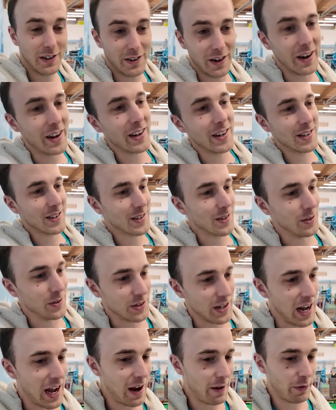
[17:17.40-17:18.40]
right? So
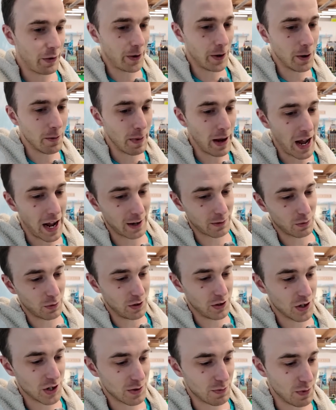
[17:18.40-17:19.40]
to have her back
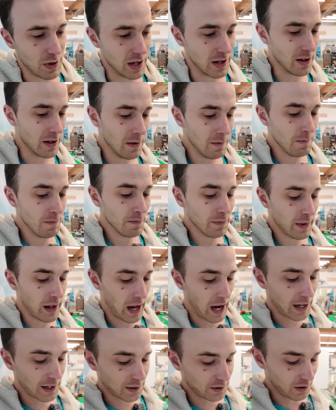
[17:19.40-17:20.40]
would just be
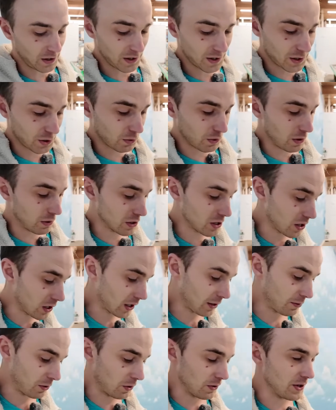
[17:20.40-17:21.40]
excellent. So we were
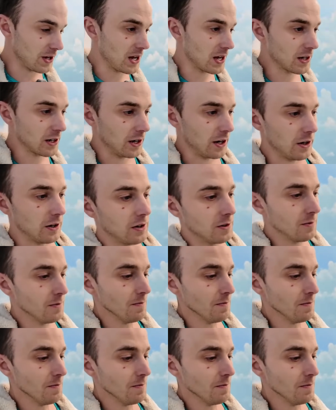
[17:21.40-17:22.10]
talking about daycare.